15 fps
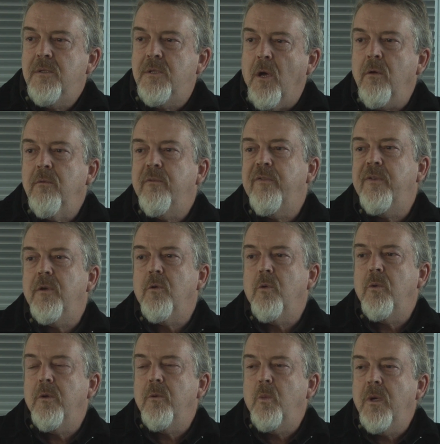don't feel
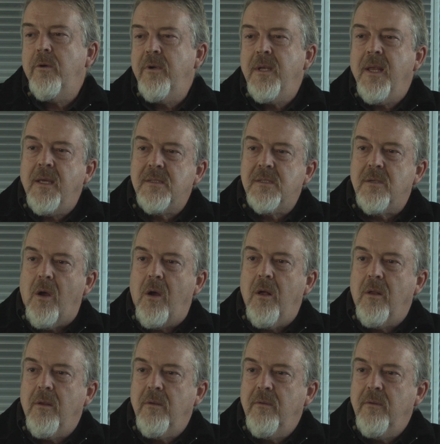that we're in
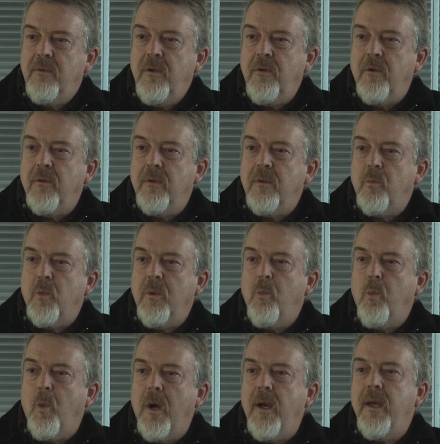exile, you know, that we're
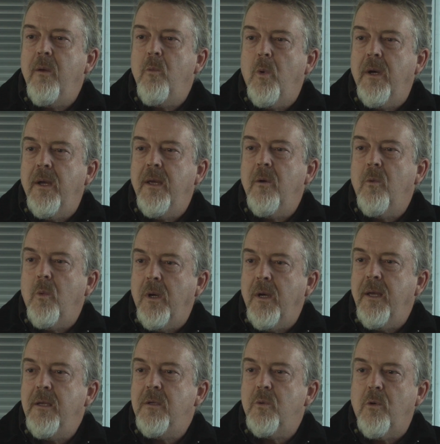way, way
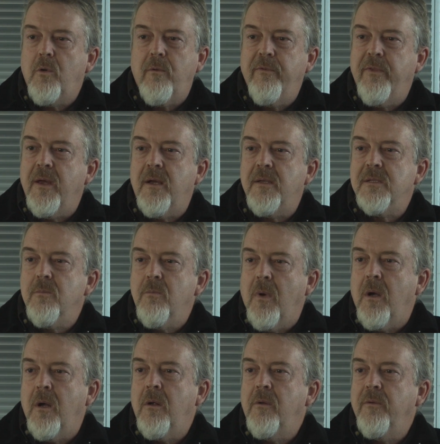away, 12,000
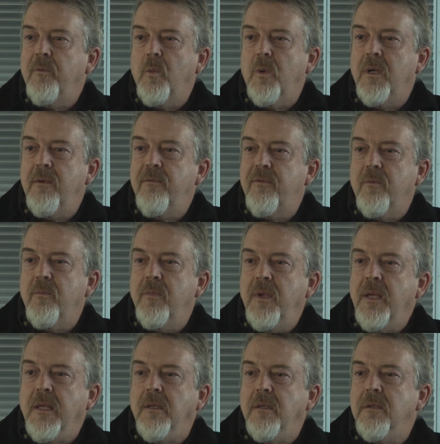miles away from
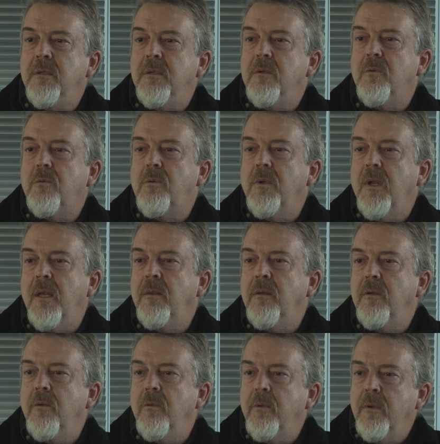England or
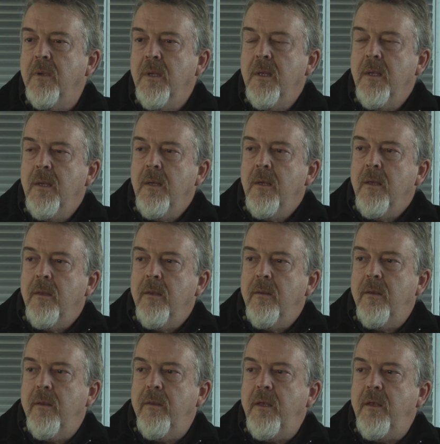London. Or
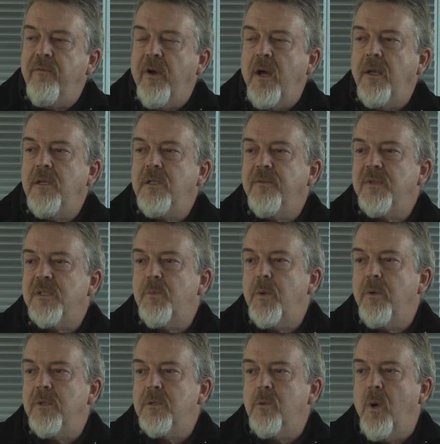the advantage of a
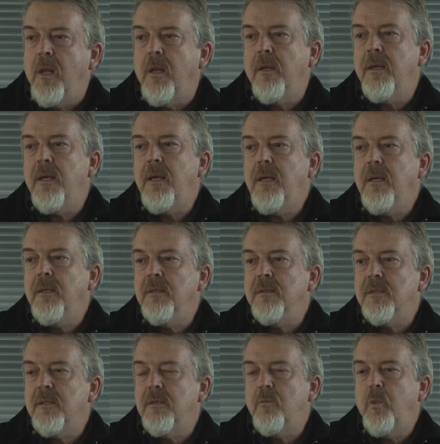spirituality
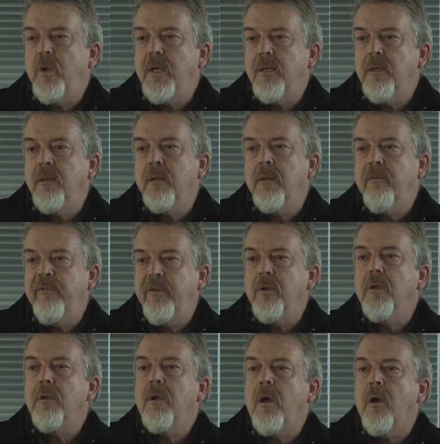is that we can
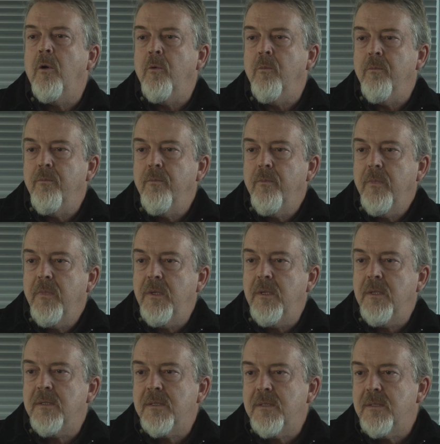feel at home.
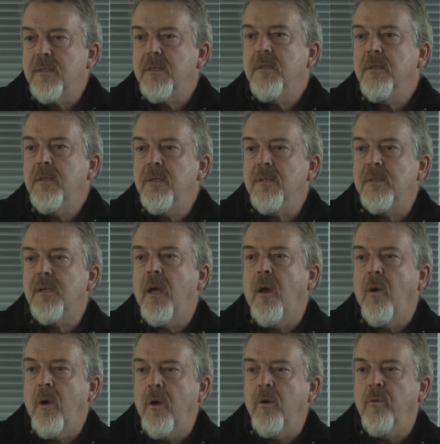This is
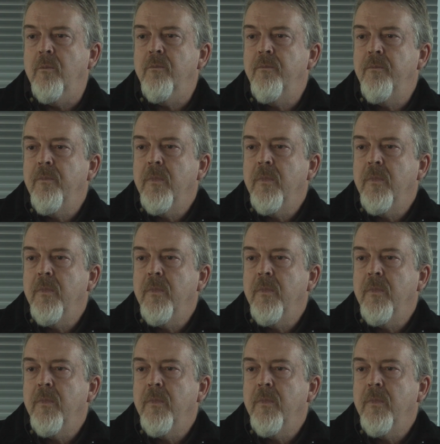our home.